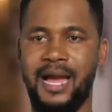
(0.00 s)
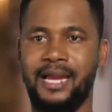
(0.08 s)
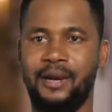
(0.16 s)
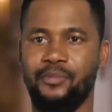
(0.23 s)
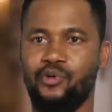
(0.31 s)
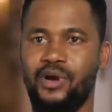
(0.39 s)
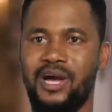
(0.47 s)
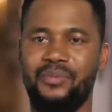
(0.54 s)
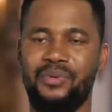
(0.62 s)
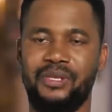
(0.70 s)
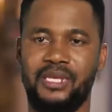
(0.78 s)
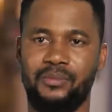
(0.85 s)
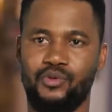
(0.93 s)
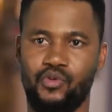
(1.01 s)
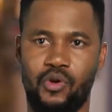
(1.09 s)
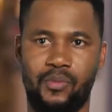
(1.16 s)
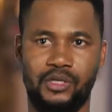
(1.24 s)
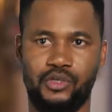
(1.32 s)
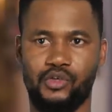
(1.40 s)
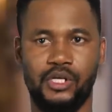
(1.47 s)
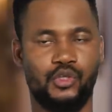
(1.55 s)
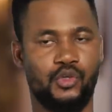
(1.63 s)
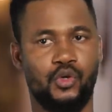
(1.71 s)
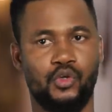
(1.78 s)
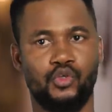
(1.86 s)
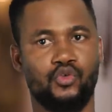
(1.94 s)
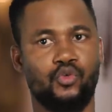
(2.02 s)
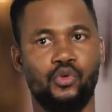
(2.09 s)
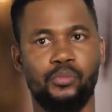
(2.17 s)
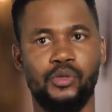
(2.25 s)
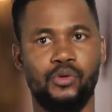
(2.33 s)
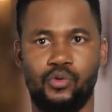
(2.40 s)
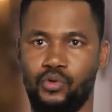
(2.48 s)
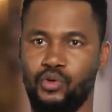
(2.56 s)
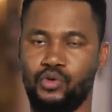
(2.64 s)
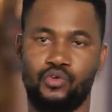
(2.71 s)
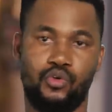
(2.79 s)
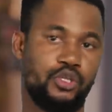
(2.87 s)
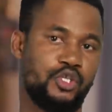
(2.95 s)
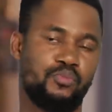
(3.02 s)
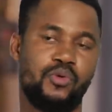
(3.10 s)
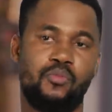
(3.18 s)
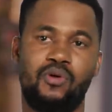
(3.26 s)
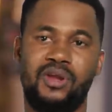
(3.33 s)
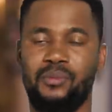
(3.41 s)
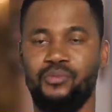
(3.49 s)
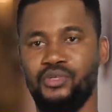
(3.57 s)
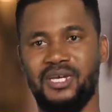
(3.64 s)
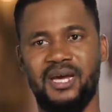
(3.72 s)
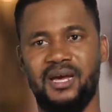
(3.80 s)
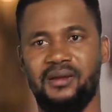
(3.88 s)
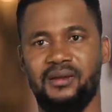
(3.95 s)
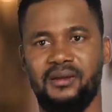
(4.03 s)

I am not having him to come and try to control me or control his mom while I'm with her.